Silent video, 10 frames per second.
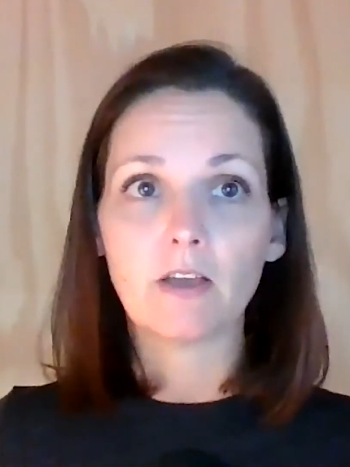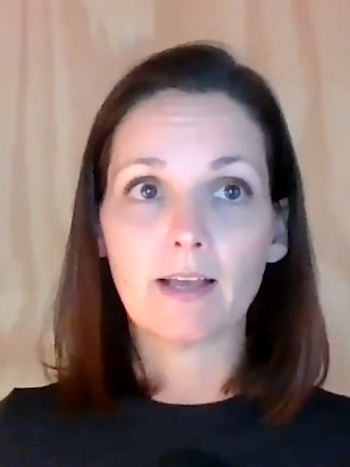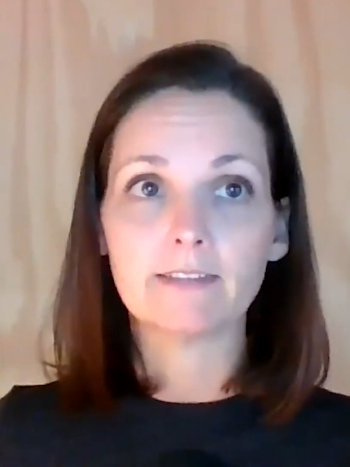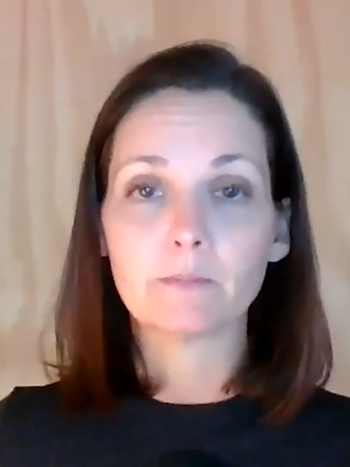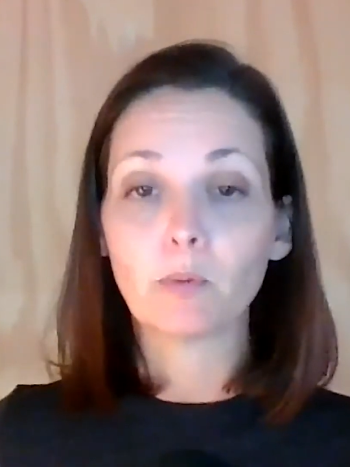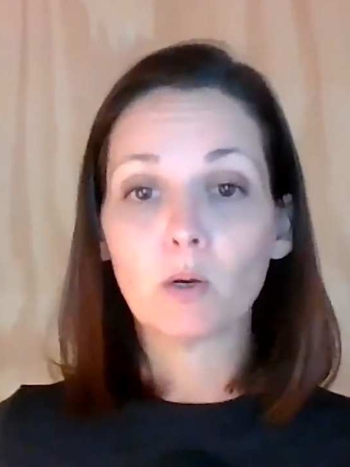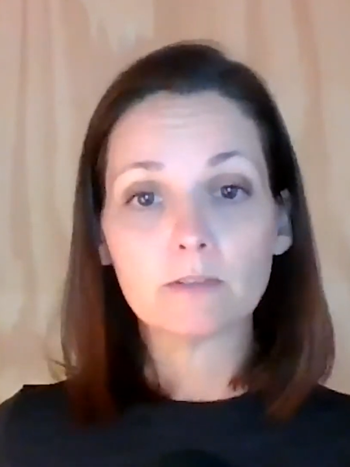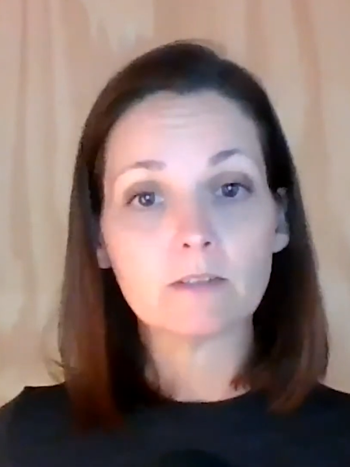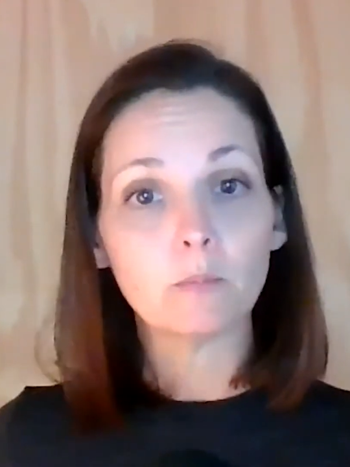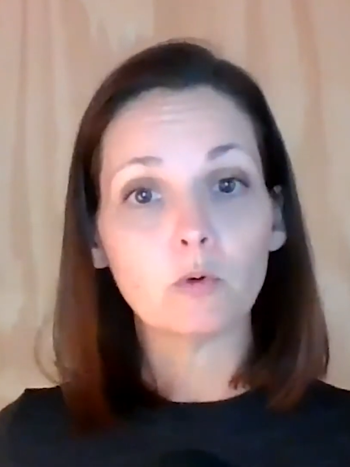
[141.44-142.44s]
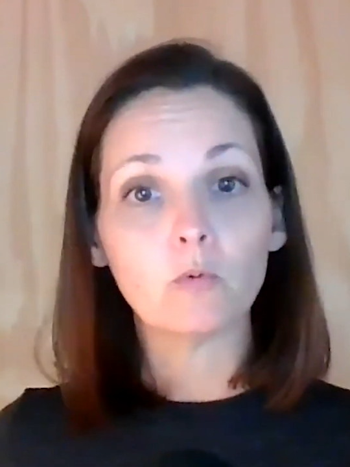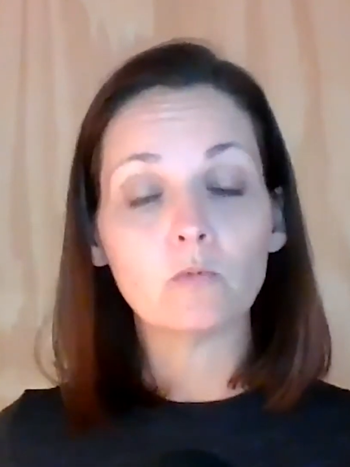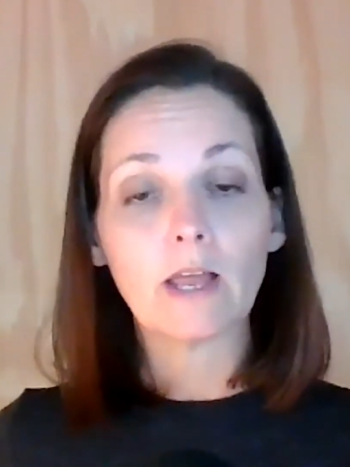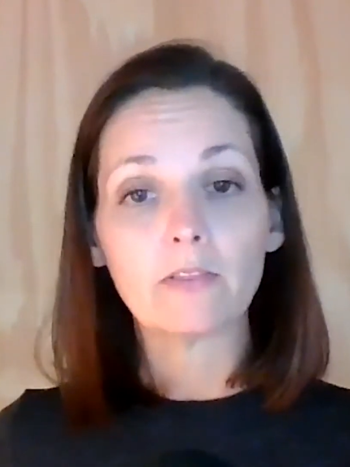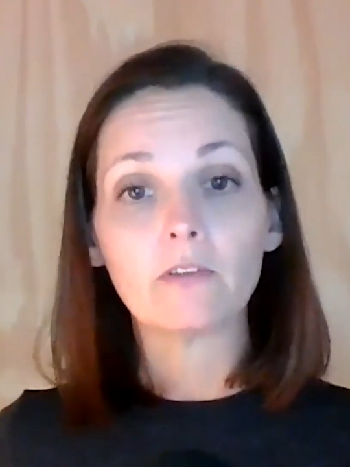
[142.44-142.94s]
as possible,
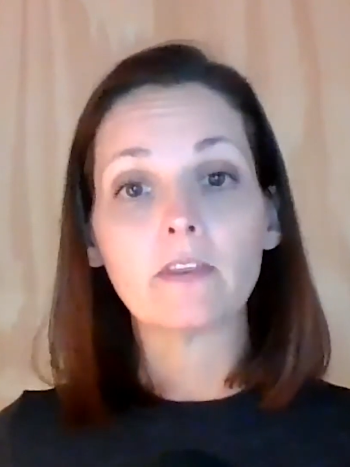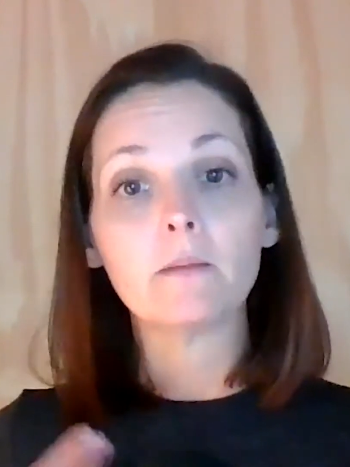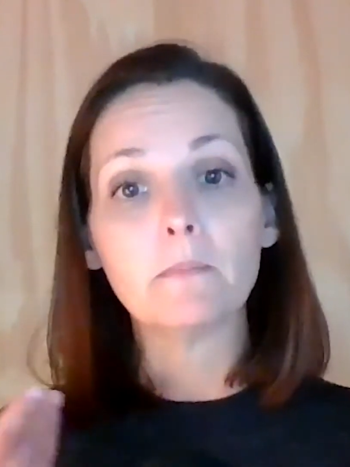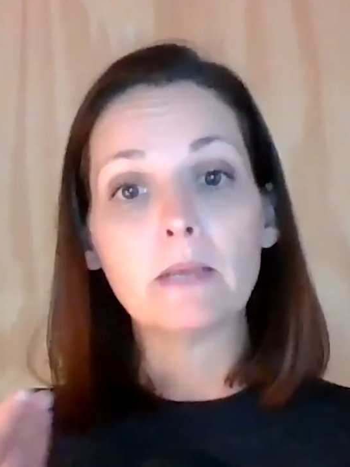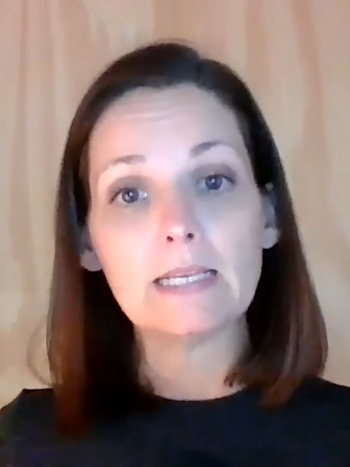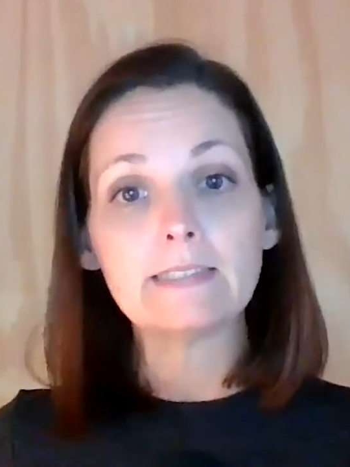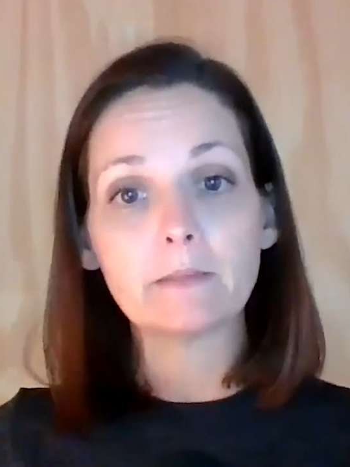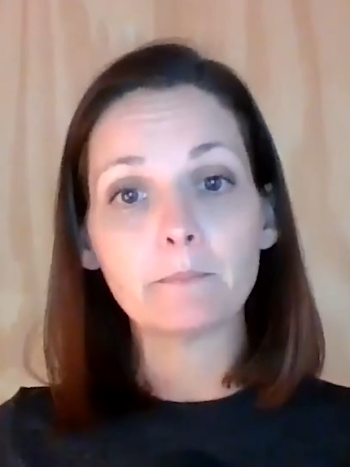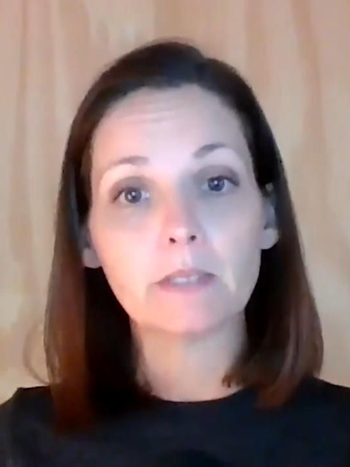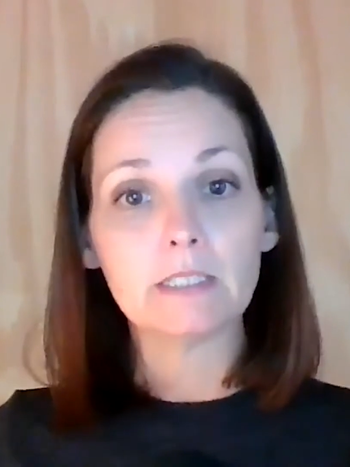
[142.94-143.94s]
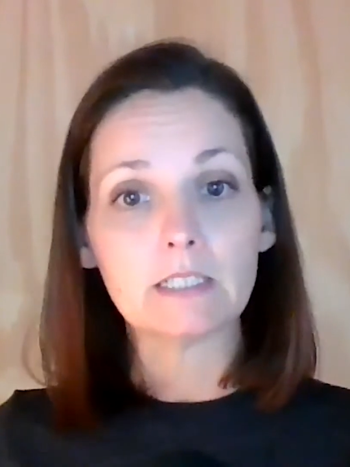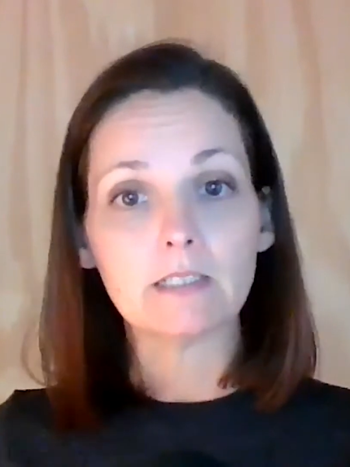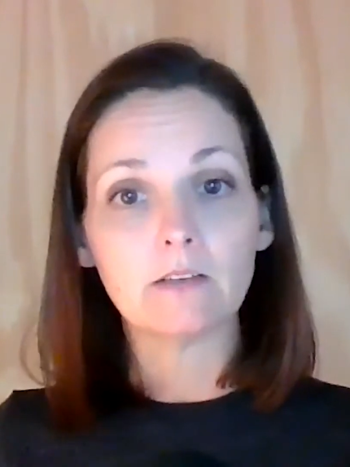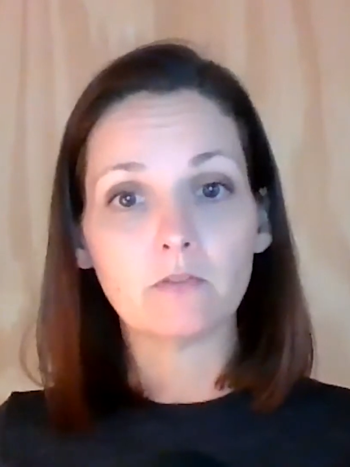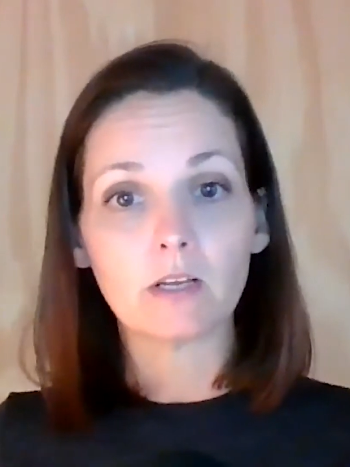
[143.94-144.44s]
rather than me simply
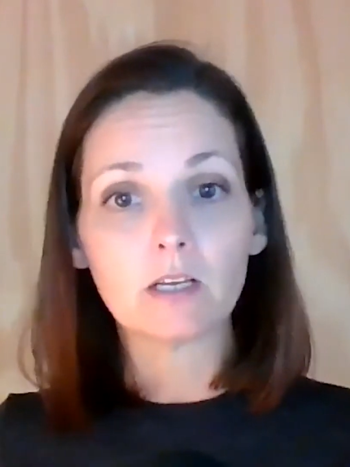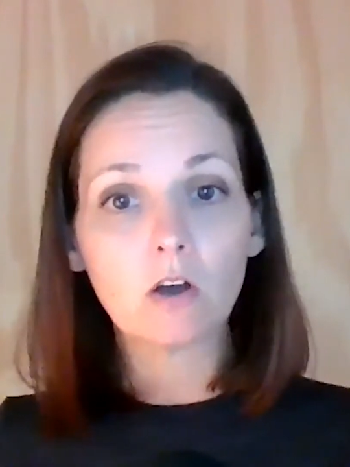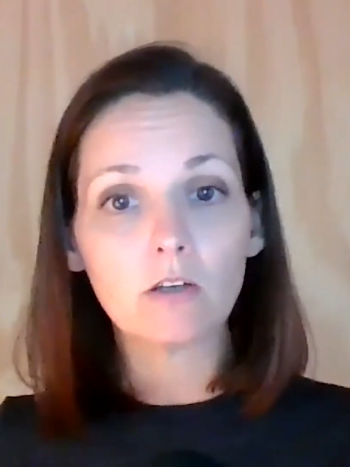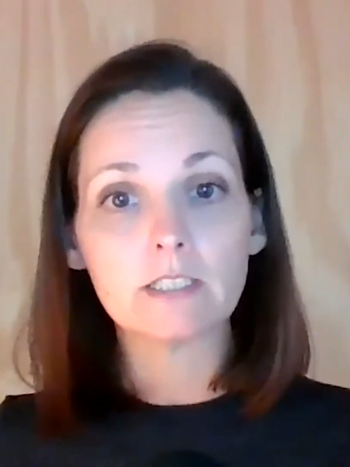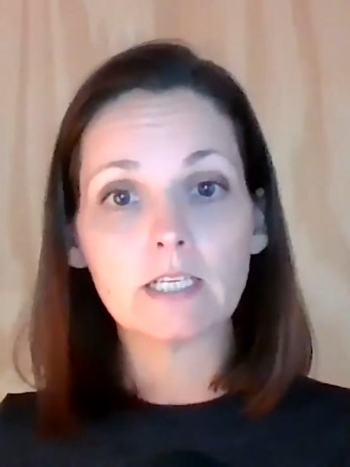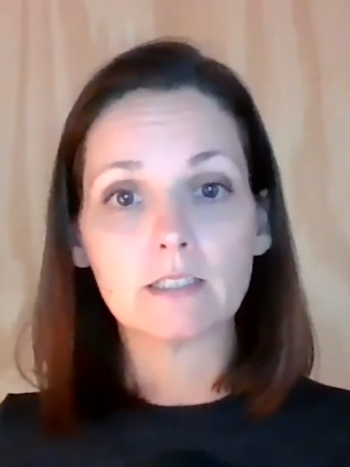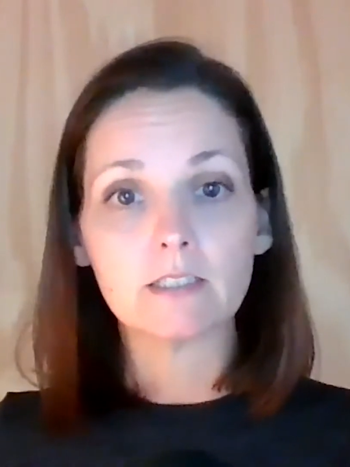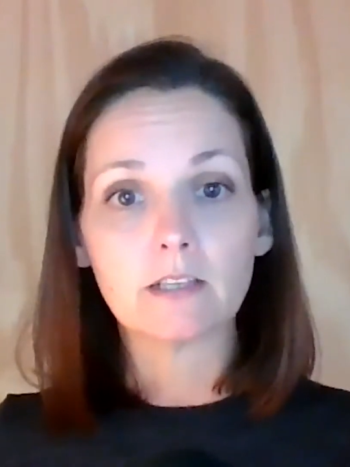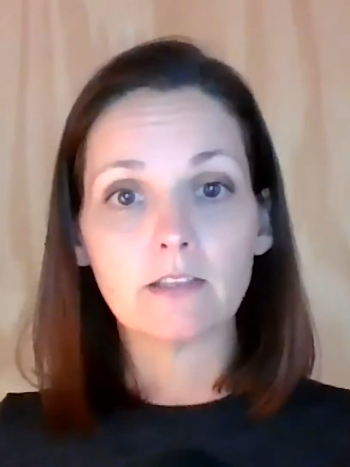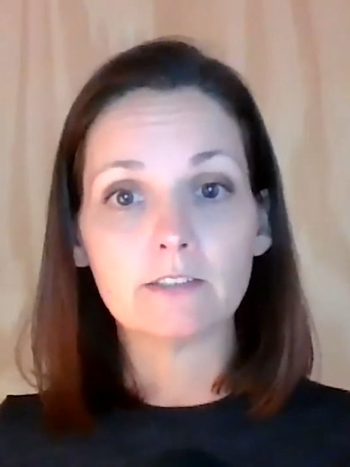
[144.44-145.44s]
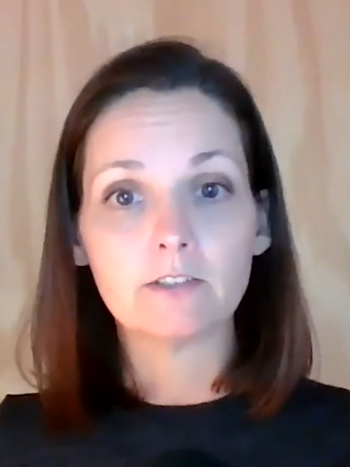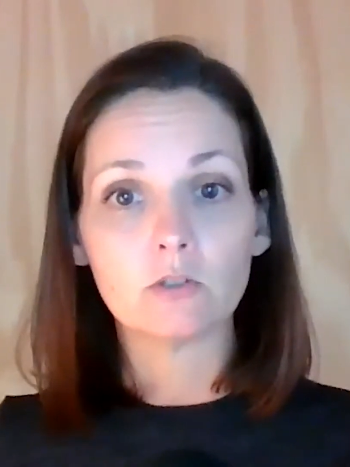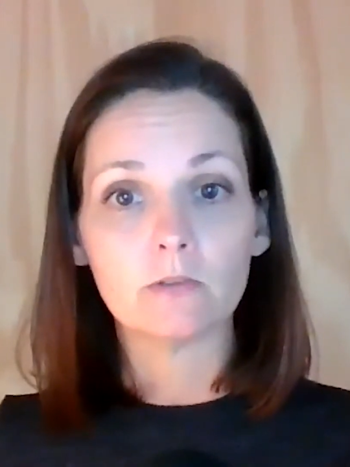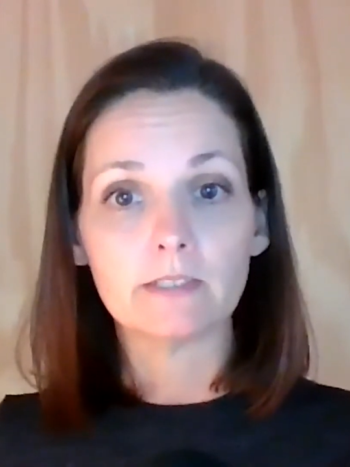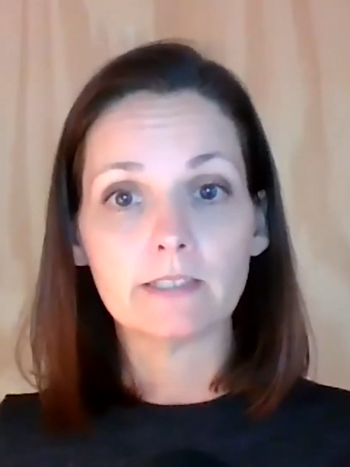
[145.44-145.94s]
delivering content to the
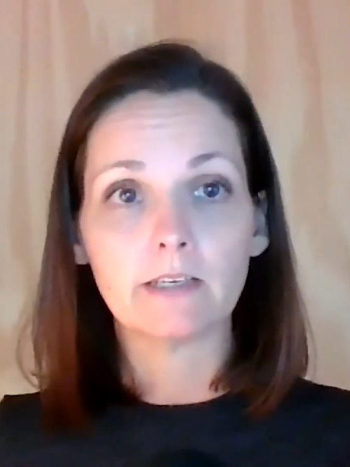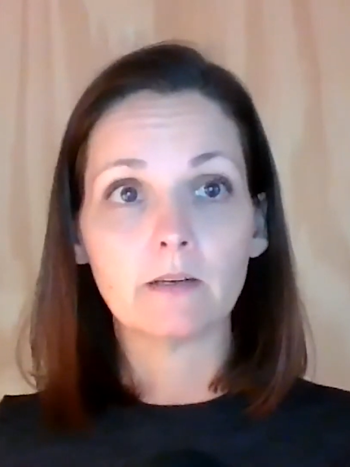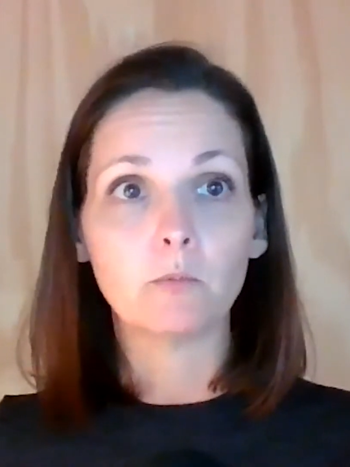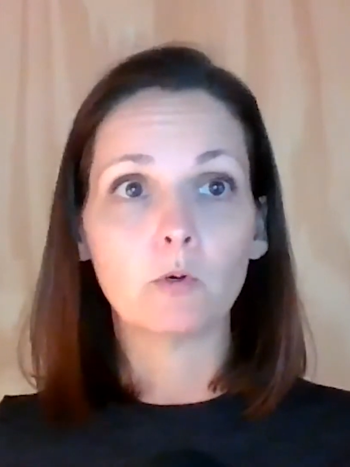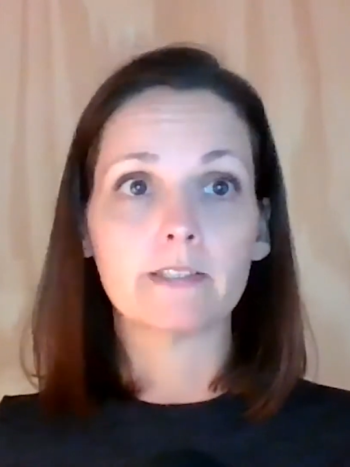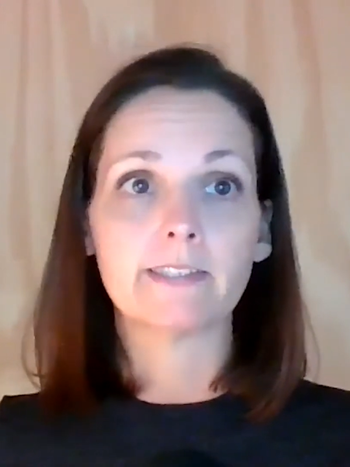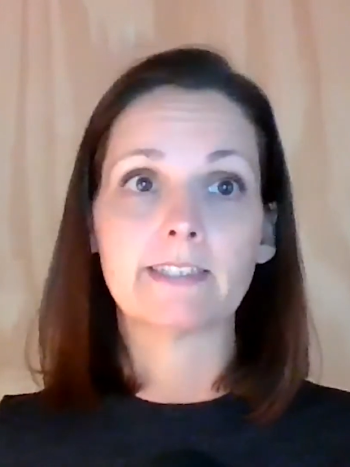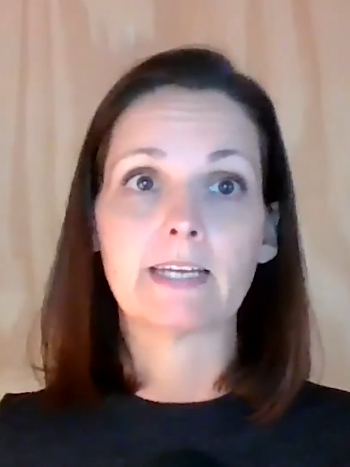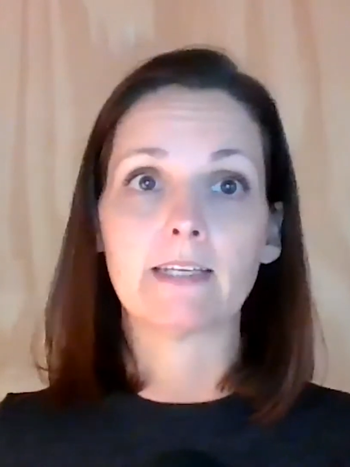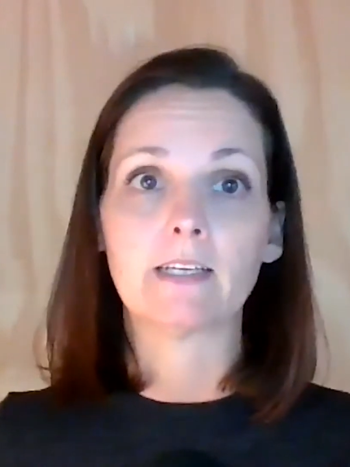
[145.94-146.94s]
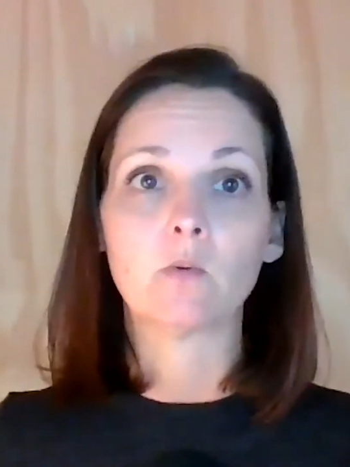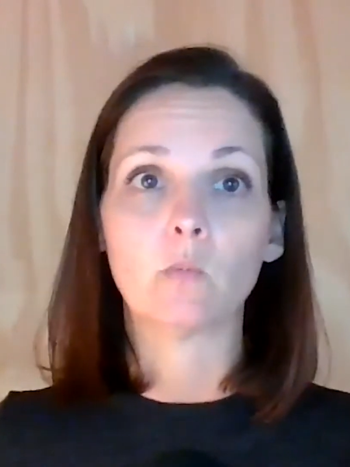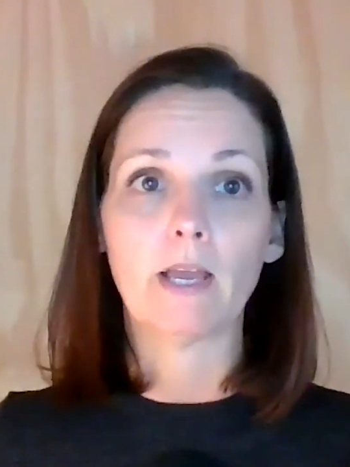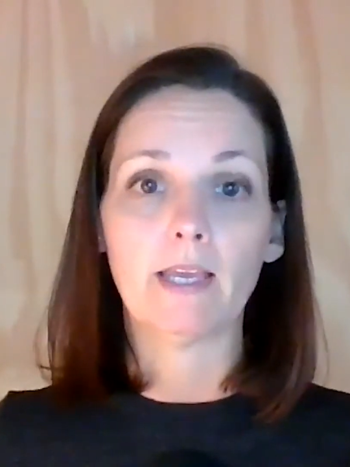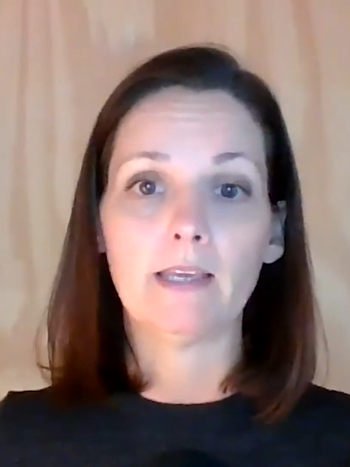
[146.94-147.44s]
students in a more static
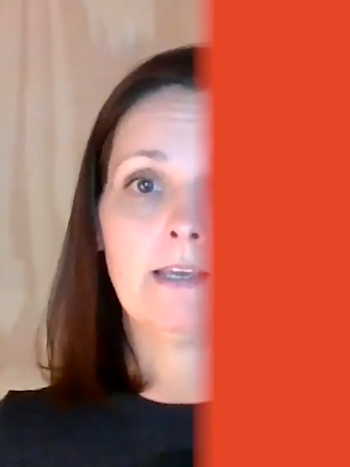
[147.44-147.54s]
way.